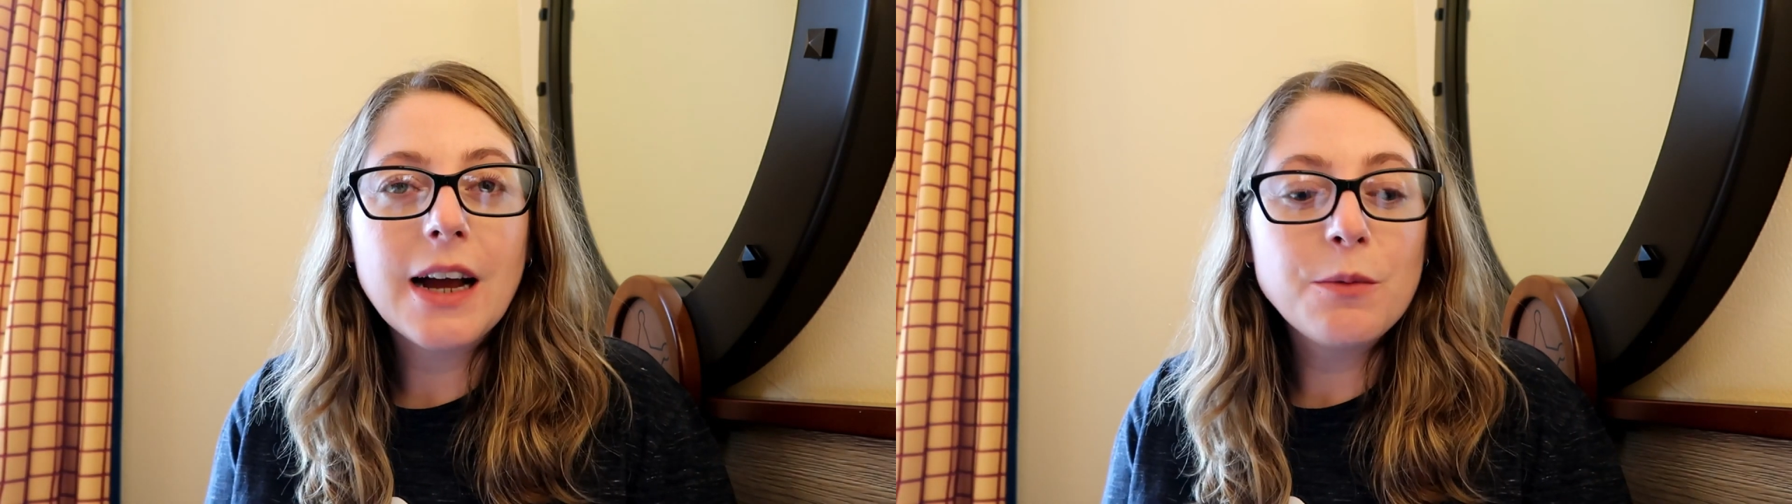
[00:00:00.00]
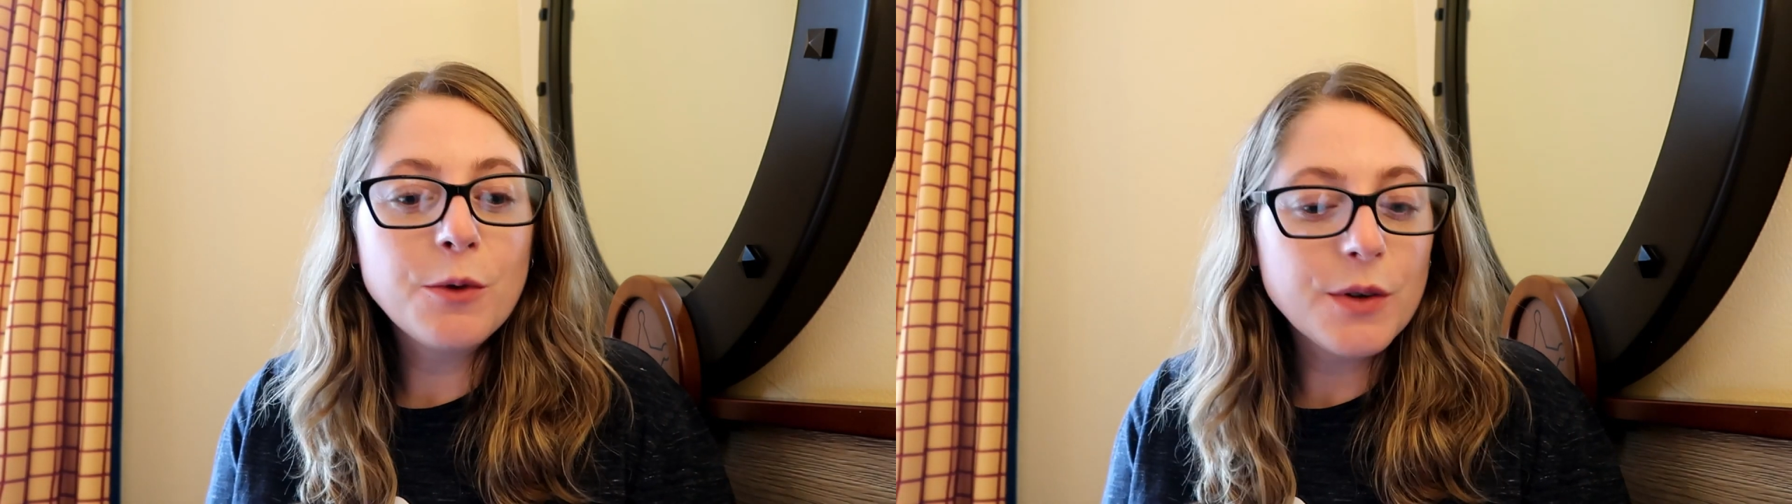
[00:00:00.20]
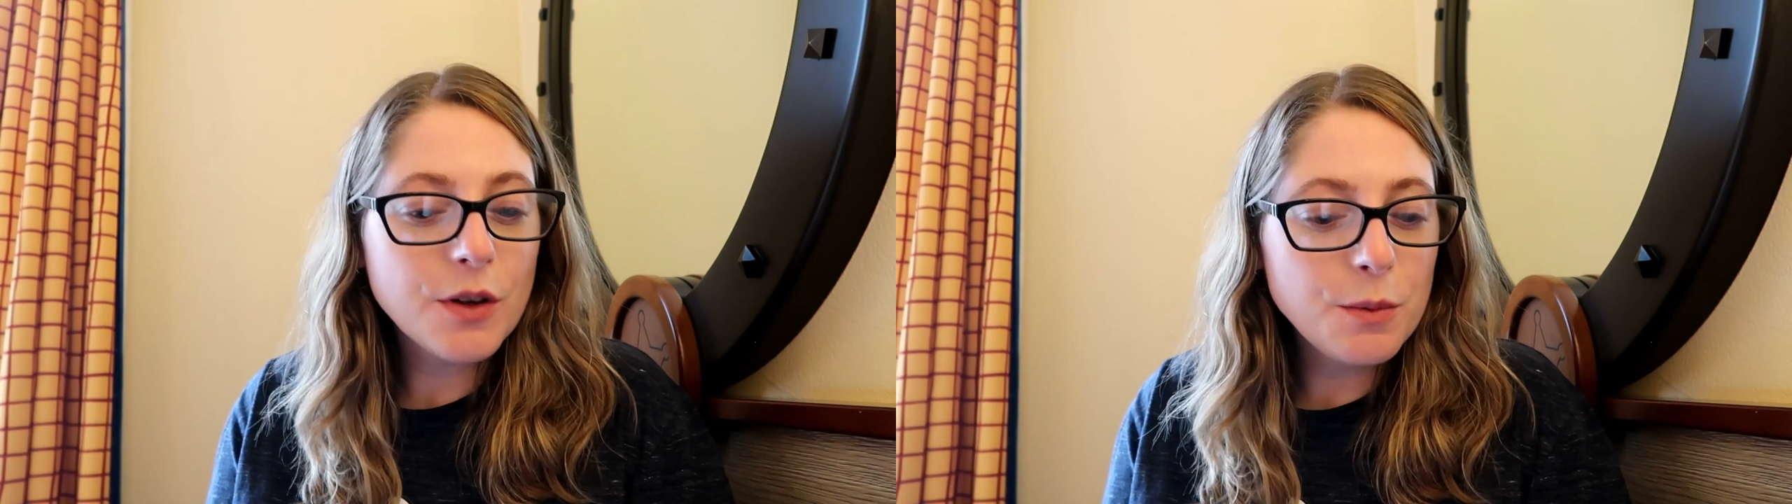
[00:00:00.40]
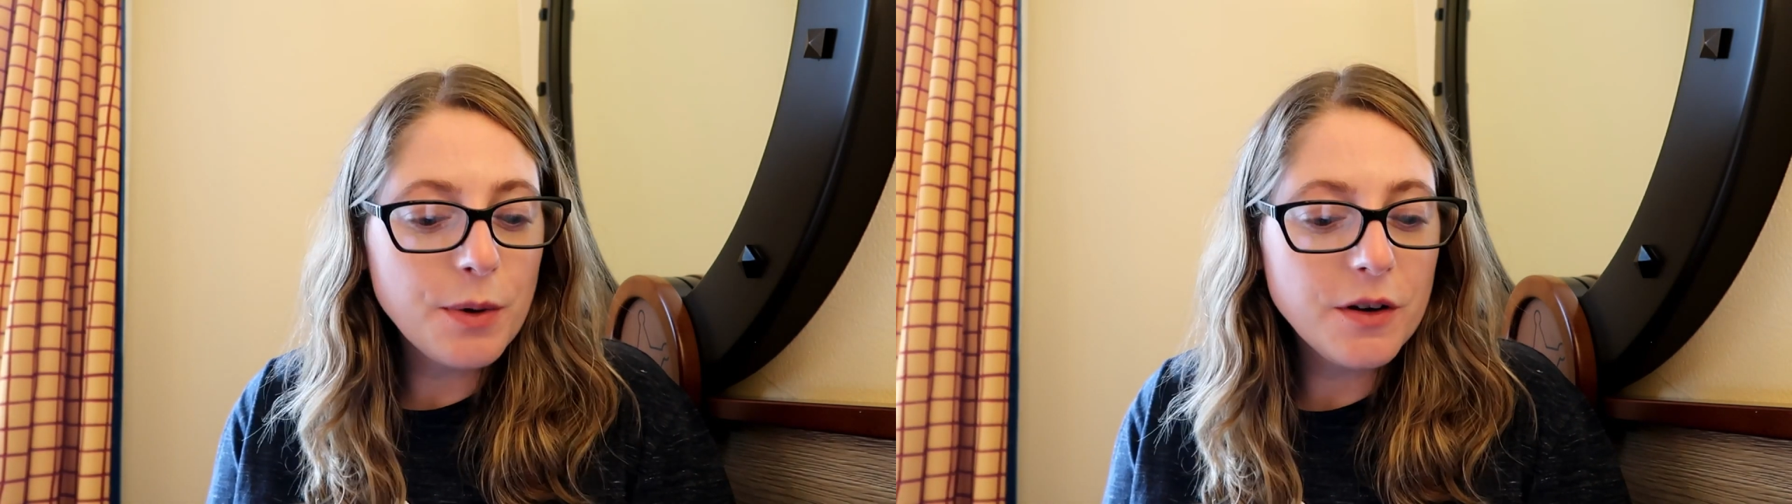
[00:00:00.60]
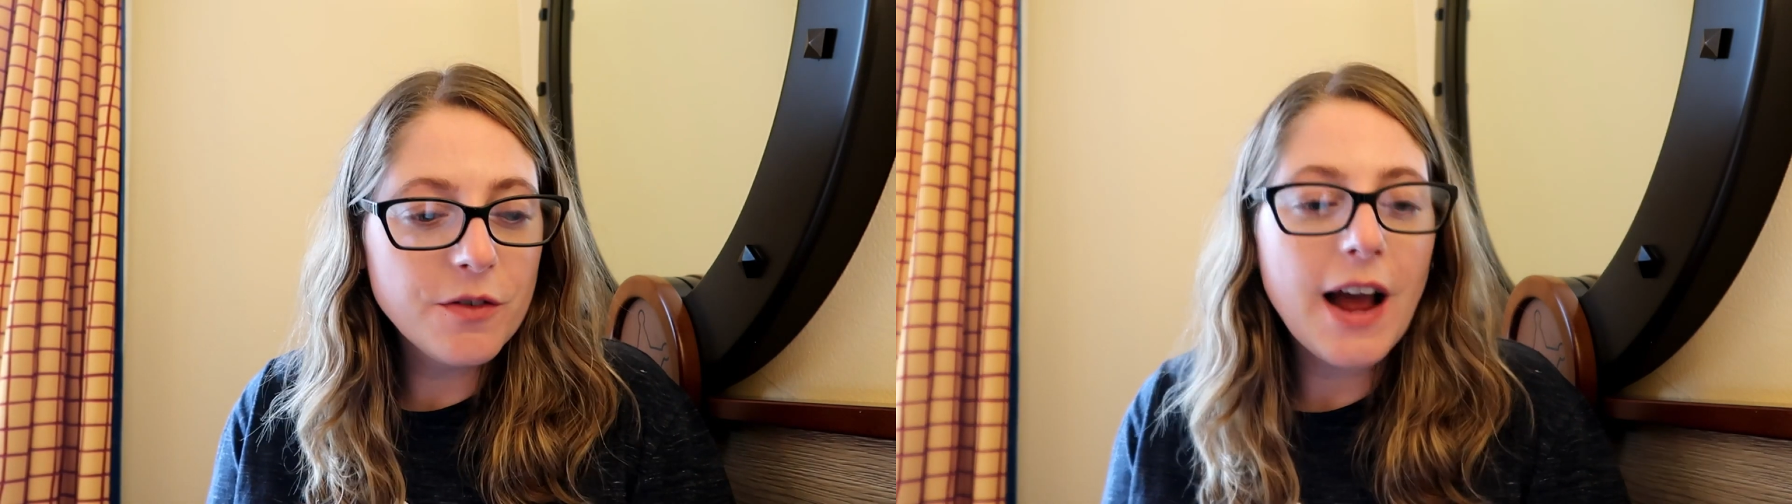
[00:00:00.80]
I'm always
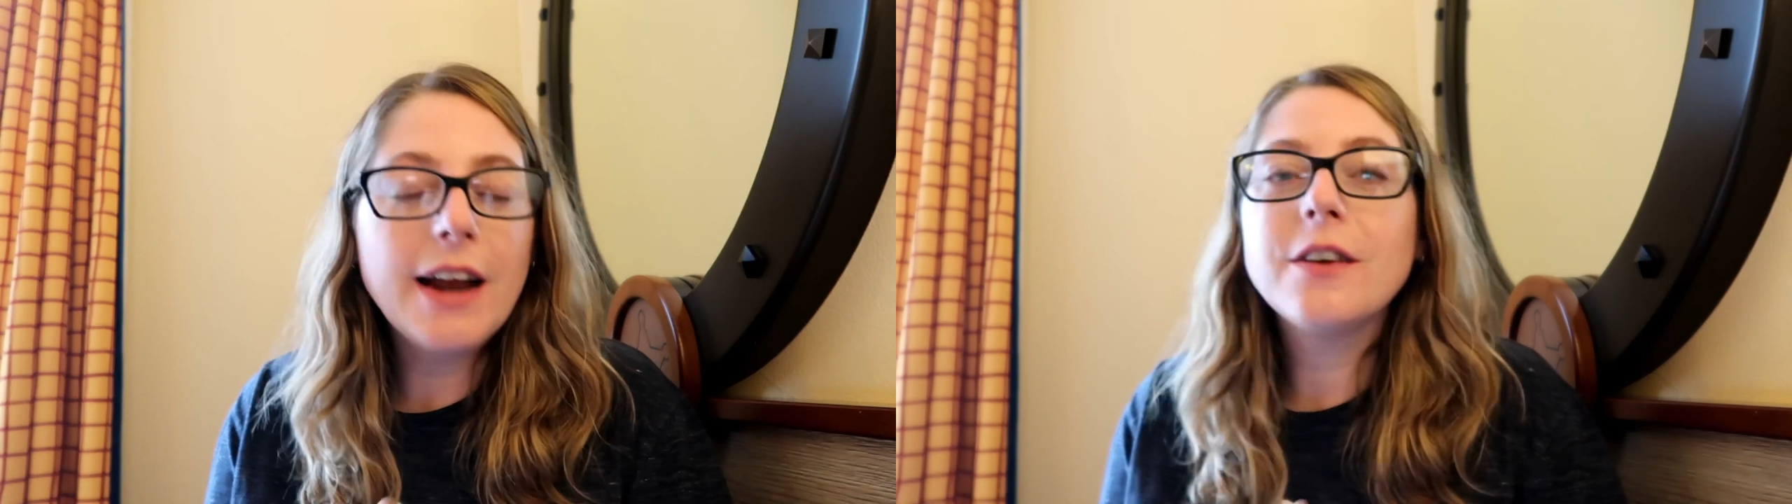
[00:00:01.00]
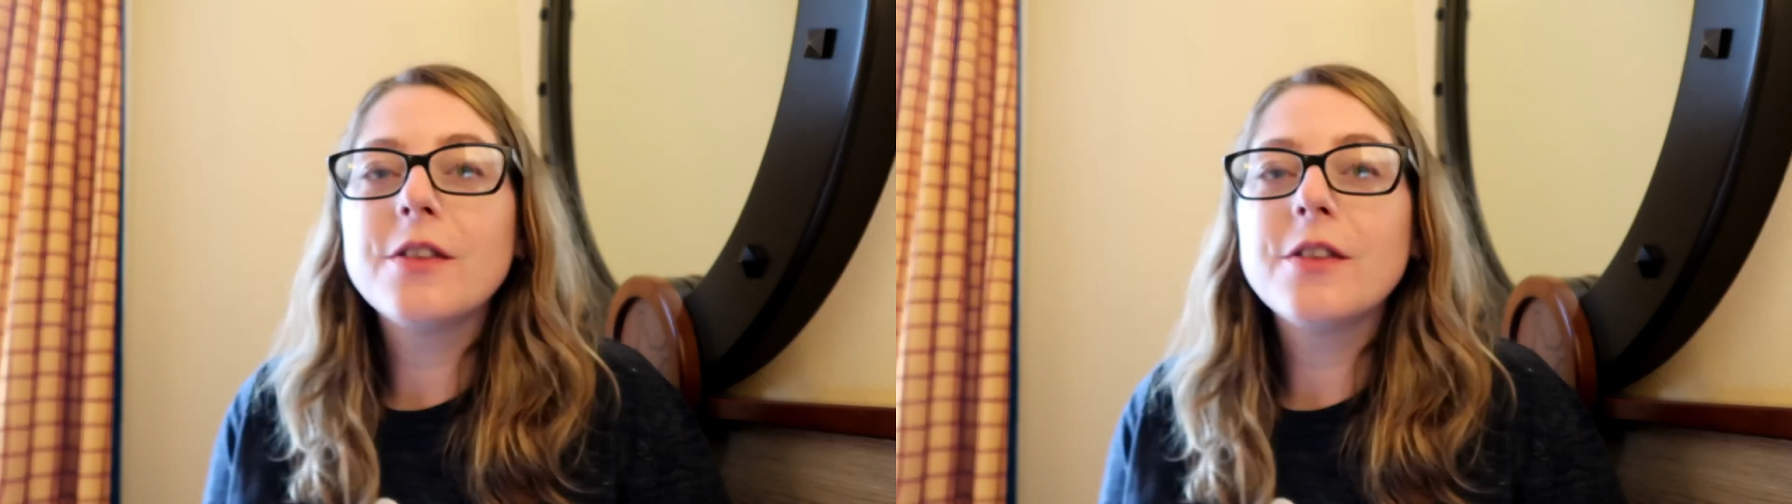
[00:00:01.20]
open for any